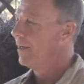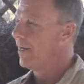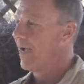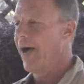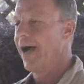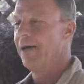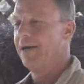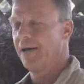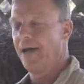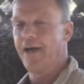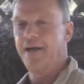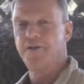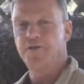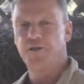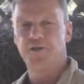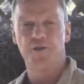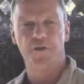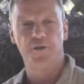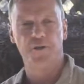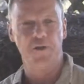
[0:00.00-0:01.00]
guidelines
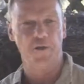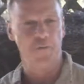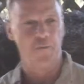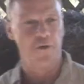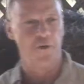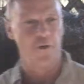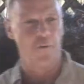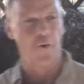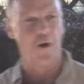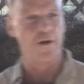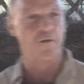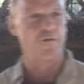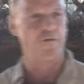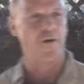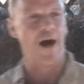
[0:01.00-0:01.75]
that you want to